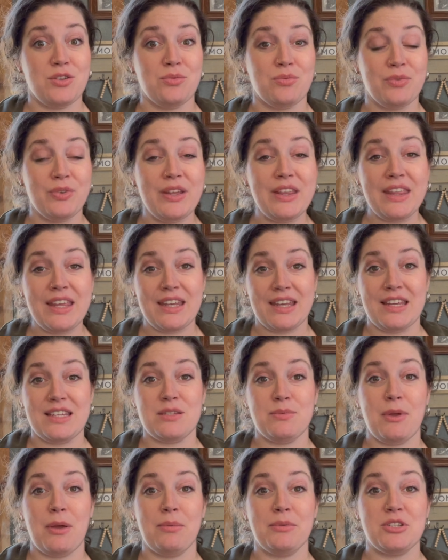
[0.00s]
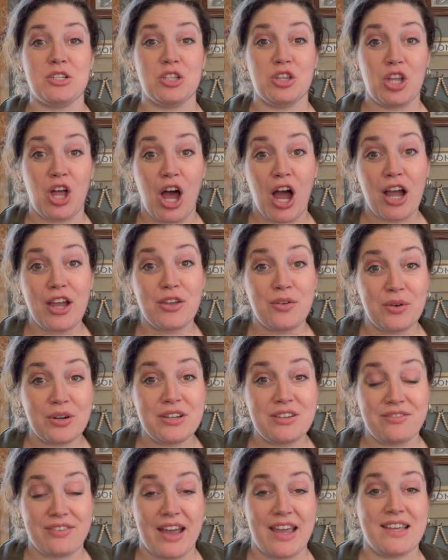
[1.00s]
You really need to be able to lock
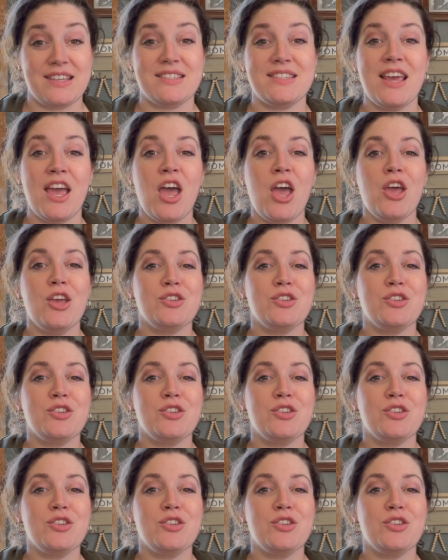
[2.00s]
your device